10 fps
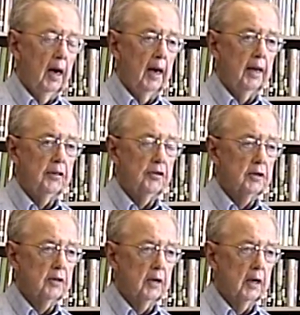I
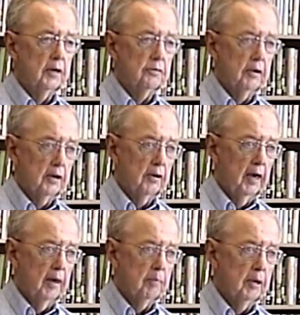think they got trigger
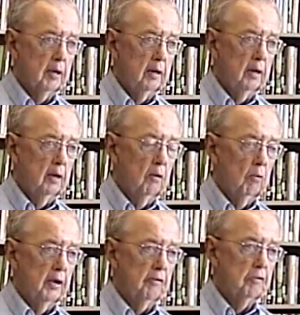happy,
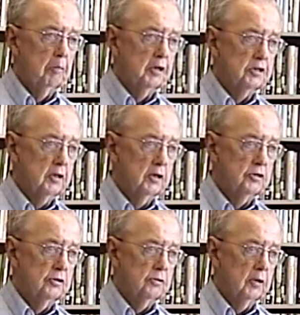and everybody started
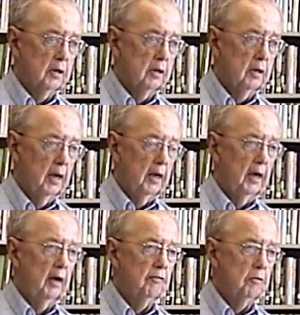shooting,
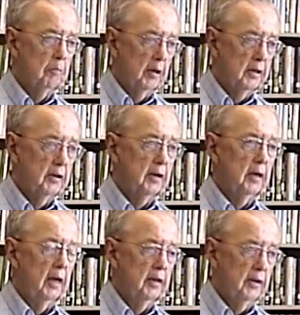
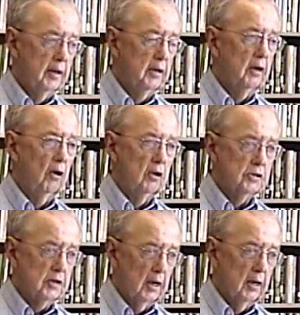and then they all
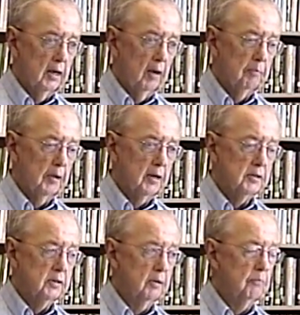started up
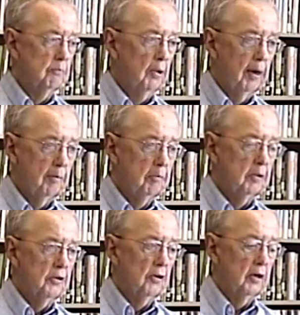because they
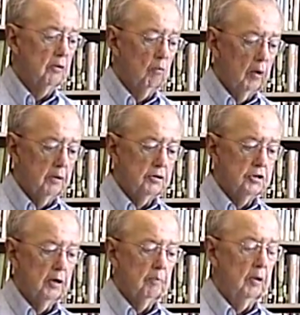probably thought in one
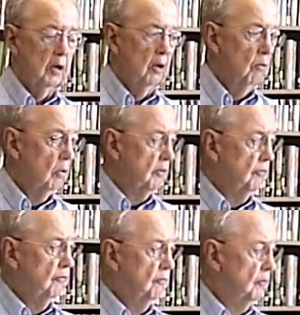ship, well,
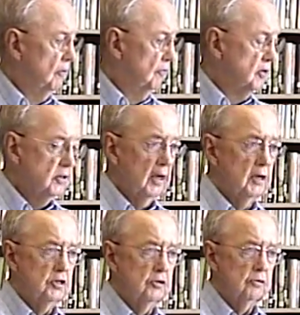if this
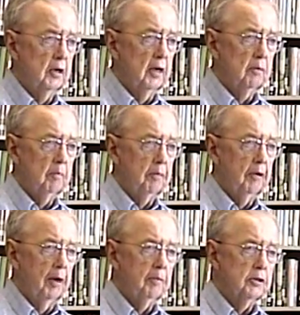guy's shooting at him,
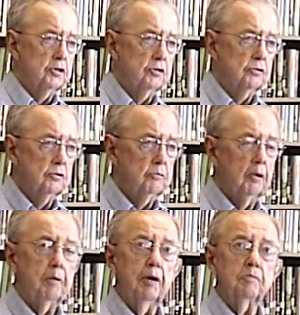maybe I better shoot too.
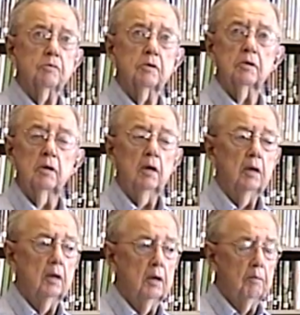Maybe
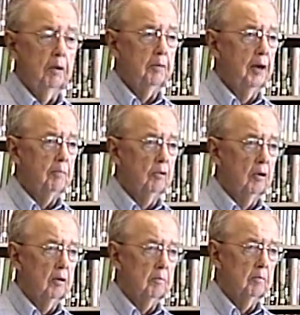I'm
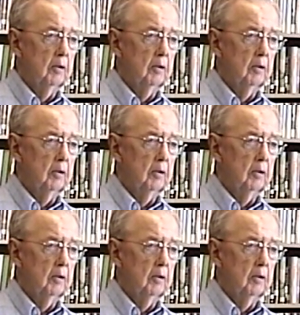wrong.